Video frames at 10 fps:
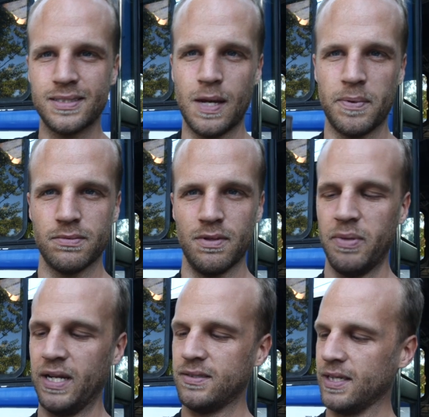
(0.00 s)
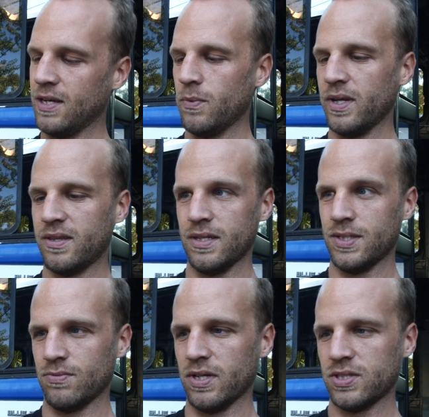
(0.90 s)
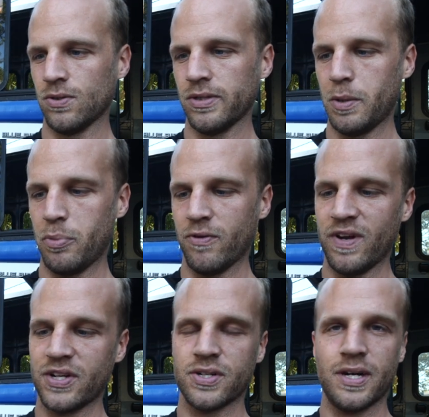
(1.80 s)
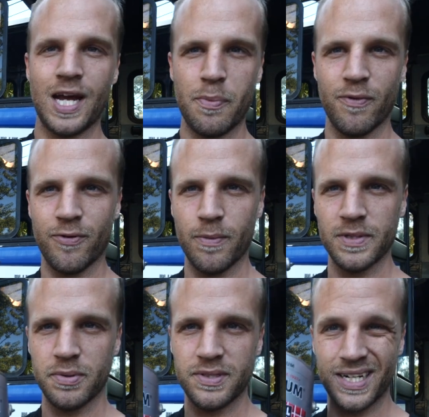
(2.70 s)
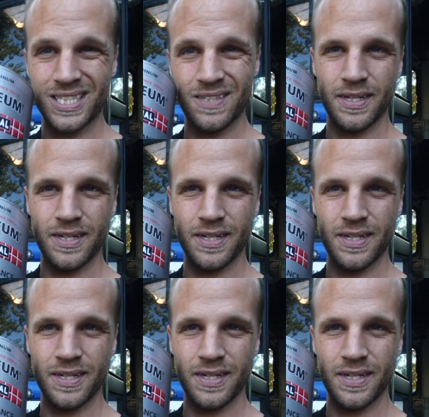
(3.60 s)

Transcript: step is gonna be painting it with this Rust-Oleum Professional High Performance Protective